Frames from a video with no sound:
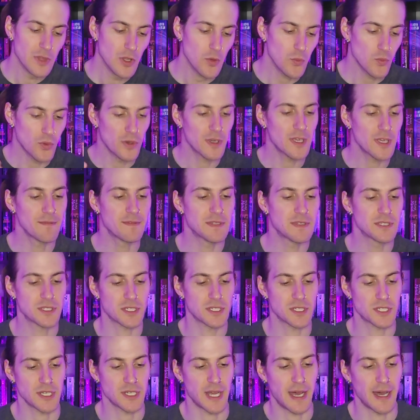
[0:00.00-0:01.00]
we'll give this a
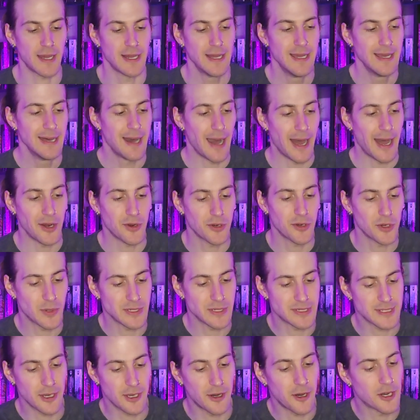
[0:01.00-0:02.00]
shot. I don't know a
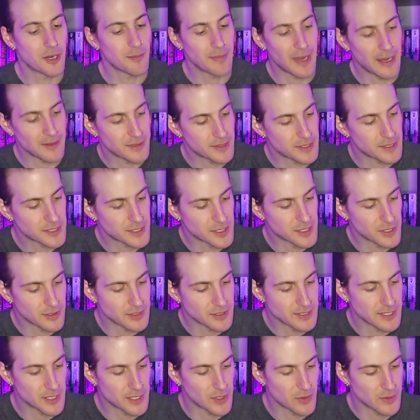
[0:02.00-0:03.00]
ton about this
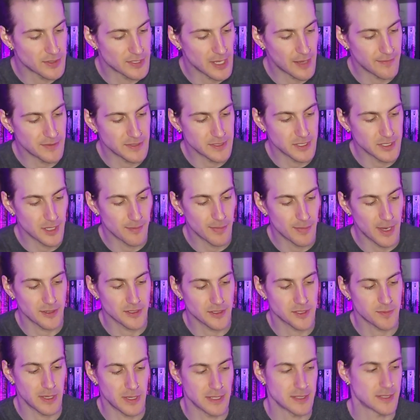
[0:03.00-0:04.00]
series. I know it's obviously about
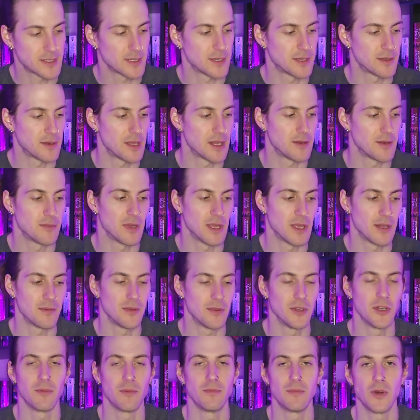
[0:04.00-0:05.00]
Spencer
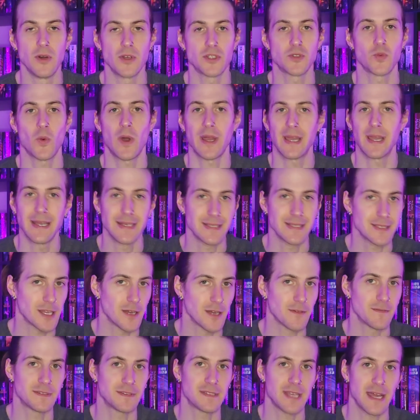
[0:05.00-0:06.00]
and most YA
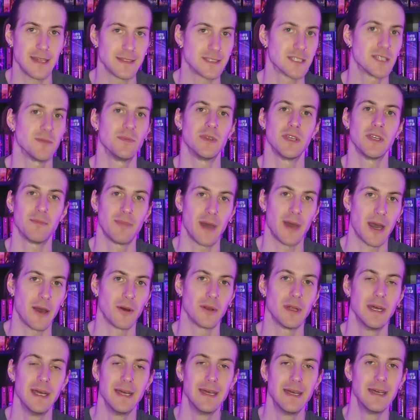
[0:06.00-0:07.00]
stuff tends to be
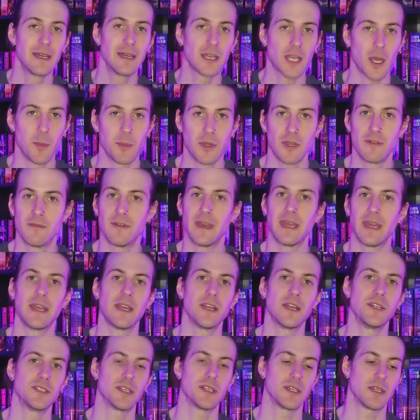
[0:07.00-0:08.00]
about coming of
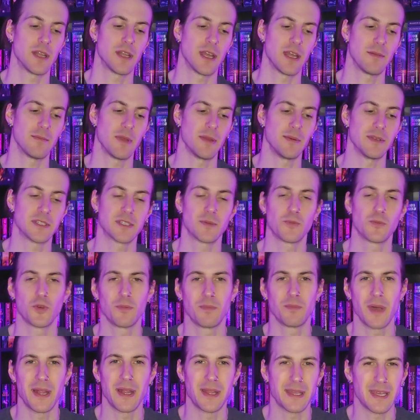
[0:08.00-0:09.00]
age and maybe some
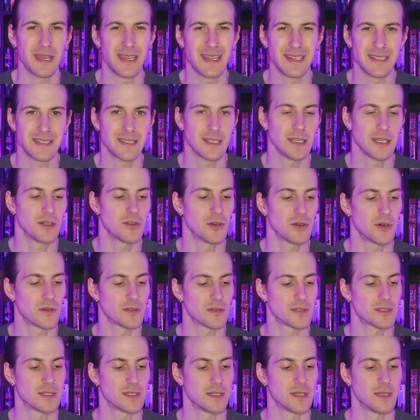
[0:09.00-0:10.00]
rebelling against the
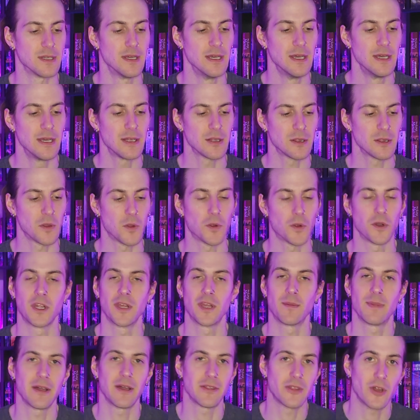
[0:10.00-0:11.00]
adults and learning
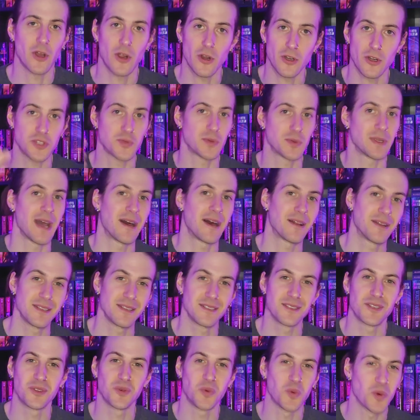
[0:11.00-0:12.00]
about the harsh
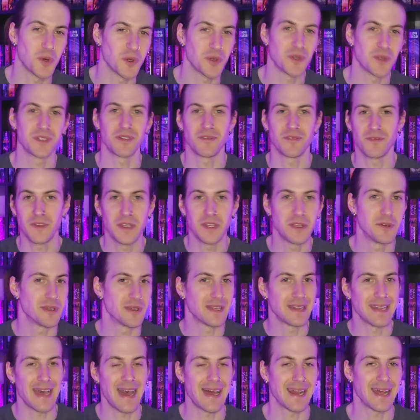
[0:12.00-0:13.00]
realities of the world and
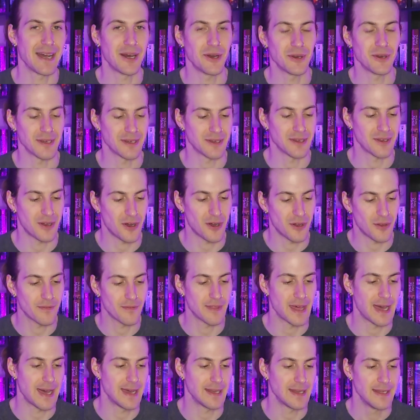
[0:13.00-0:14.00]
figuring that out and all of
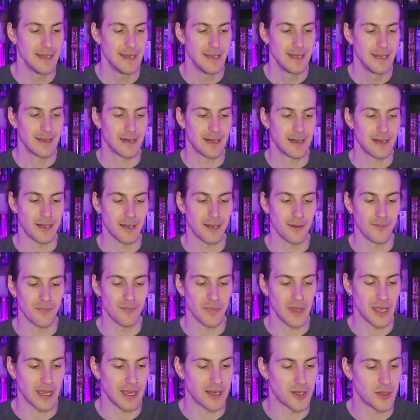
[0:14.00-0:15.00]
that.
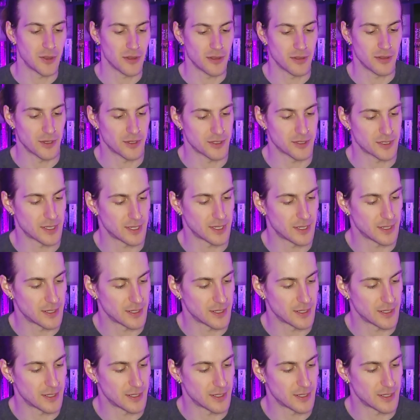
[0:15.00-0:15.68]
I know that there's